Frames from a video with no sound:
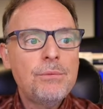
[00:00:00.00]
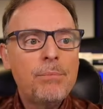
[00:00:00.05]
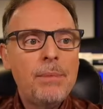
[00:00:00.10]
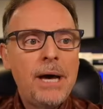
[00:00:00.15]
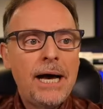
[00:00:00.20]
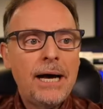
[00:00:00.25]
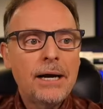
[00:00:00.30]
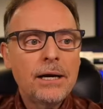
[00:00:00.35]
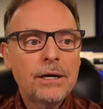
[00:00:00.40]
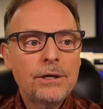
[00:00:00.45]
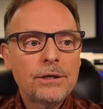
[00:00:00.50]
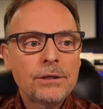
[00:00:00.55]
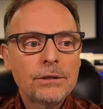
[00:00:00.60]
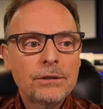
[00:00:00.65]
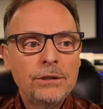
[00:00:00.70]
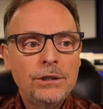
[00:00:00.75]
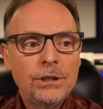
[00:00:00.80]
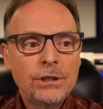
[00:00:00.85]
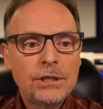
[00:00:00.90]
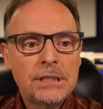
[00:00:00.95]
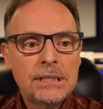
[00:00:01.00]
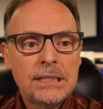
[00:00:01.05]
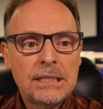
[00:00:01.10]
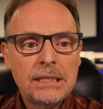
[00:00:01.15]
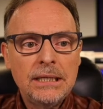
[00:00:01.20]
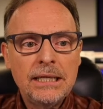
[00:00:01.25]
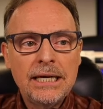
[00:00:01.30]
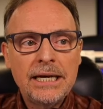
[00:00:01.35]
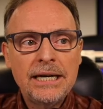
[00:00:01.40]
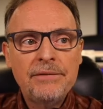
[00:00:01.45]
back, you can
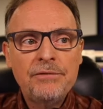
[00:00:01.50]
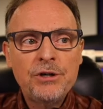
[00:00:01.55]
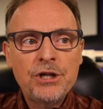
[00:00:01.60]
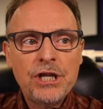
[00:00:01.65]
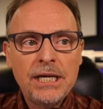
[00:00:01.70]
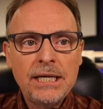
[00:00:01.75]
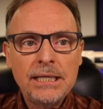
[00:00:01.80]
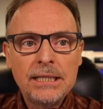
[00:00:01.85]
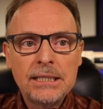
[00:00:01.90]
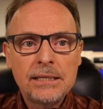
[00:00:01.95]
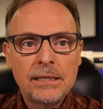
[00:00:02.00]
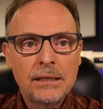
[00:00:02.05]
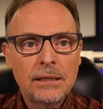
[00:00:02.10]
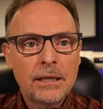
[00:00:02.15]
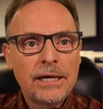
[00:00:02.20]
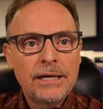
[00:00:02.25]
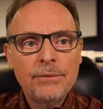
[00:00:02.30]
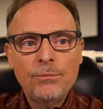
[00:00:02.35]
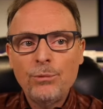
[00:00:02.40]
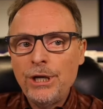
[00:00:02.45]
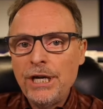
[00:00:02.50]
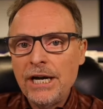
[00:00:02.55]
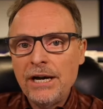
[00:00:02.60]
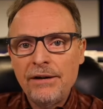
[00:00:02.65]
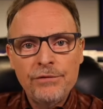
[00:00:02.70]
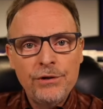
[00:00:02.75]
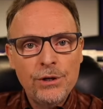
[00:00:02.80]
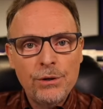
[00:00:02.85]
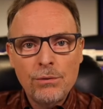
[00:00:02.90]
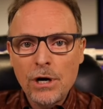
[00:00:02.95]
see that everything is inline. We
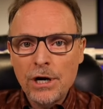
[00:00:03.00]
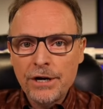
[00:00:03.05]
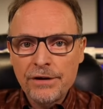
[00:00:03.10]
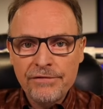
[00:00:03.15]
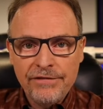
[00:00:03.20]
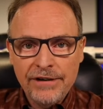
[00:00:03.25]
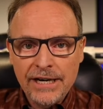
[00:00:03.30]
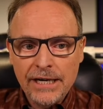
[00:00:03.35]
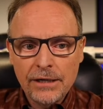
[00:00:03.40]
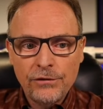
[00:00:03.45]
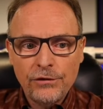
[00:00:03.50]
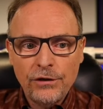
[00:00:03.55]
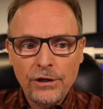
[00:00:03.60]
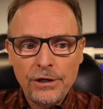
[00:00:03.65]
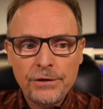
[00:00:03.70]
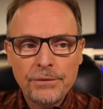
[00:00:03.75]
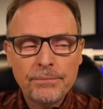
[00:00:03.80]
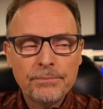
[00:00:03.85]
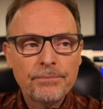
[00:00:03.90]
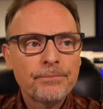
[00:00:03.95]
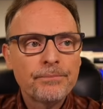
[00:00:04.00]
have no artifacts here.